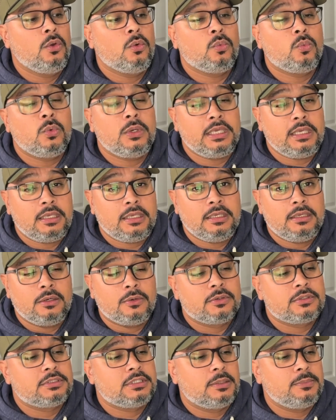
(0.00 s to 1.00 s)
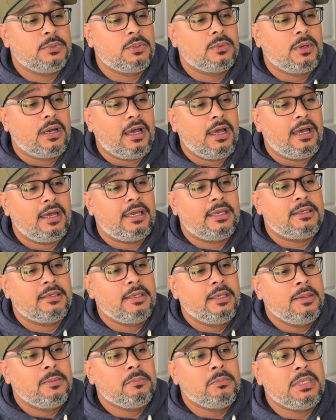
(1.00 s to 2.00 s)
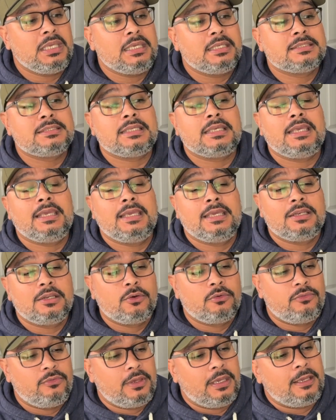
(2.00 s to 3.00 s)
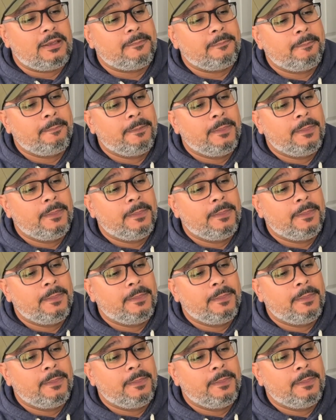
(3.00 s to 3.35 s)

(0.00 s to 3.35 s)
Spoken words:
We, or WI, means innovate.